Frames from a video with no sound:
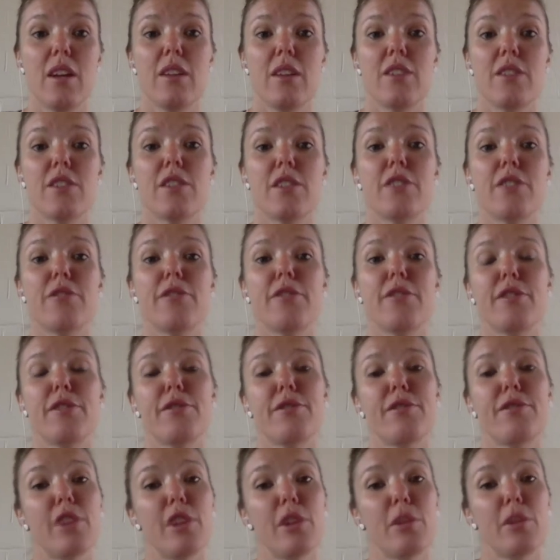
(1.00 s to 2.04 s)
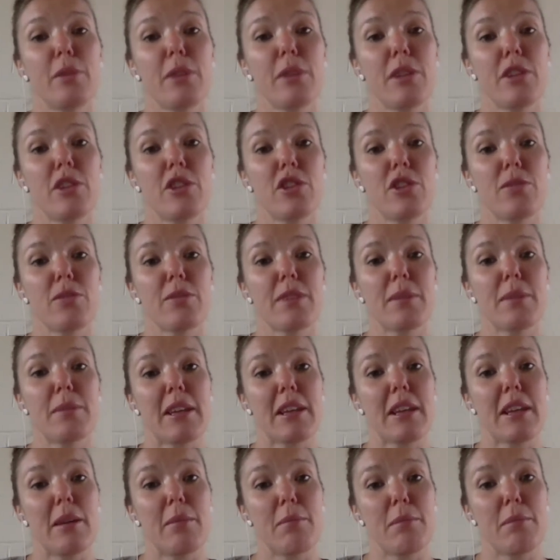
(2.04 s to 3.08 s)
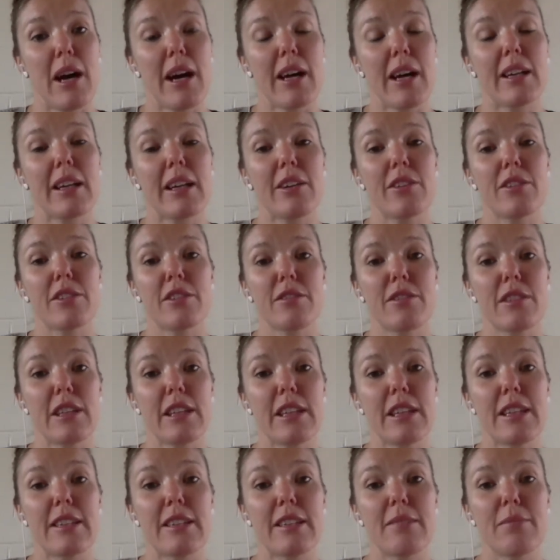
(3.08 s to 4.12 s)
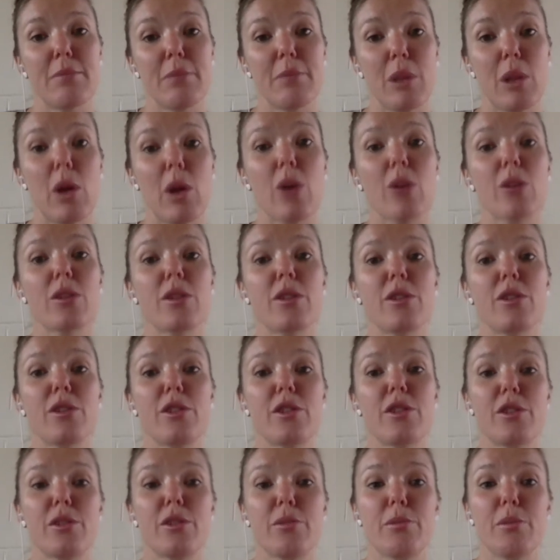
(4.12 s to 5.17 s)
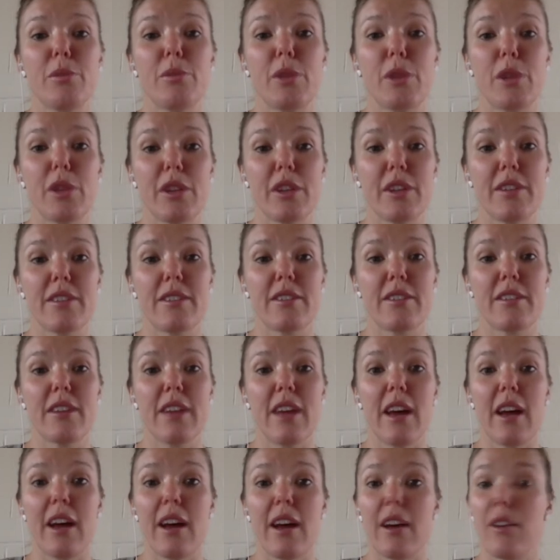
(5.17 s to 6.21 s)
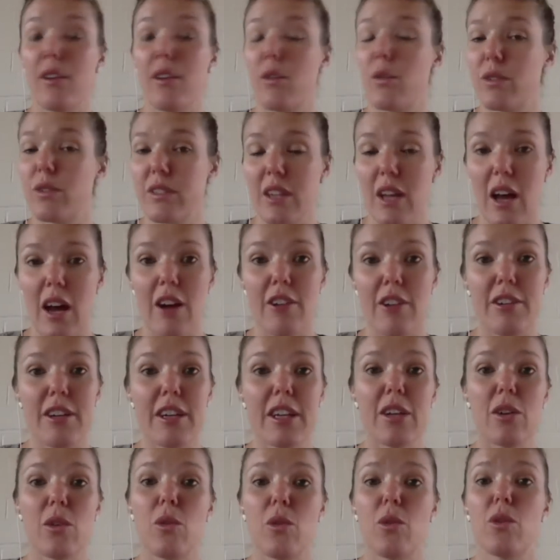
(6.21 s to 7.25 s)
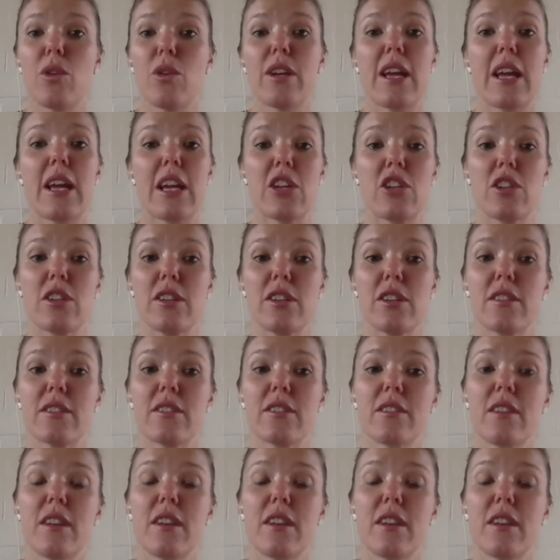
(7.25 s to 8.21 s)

So the fallopian tubes can become mildly or severely blocked due to mucus or scarring or adhesions.